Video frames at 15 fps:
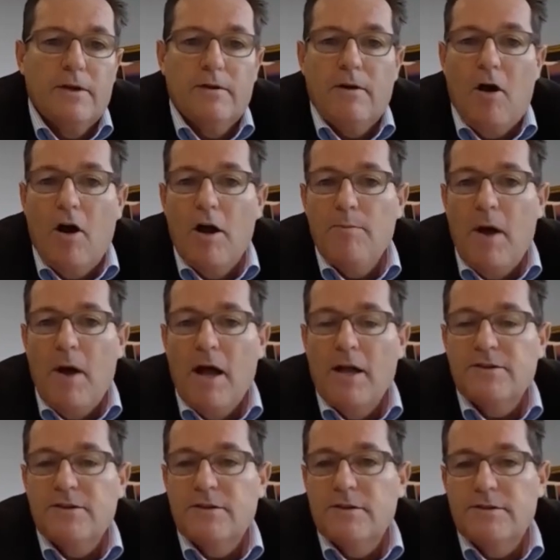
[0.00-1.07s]
high
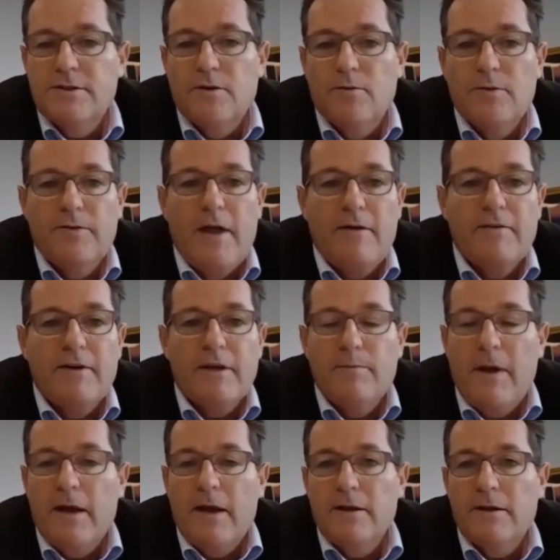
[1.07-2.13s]
margins, so we're having
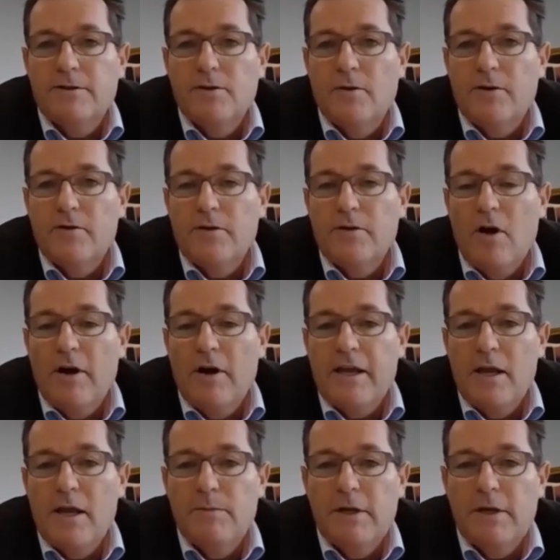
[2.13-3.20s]
about a
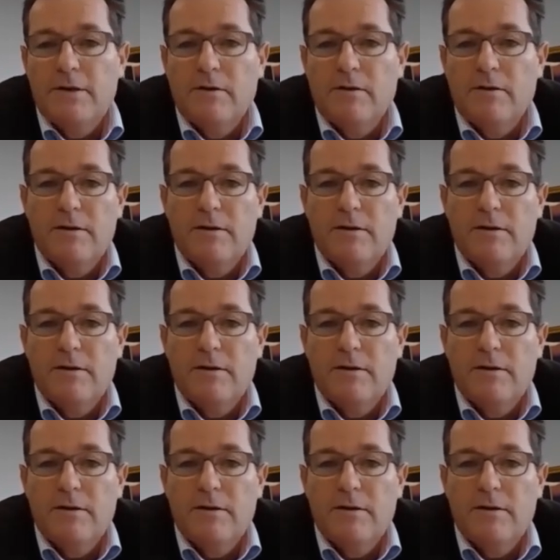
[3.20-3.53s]
$298 million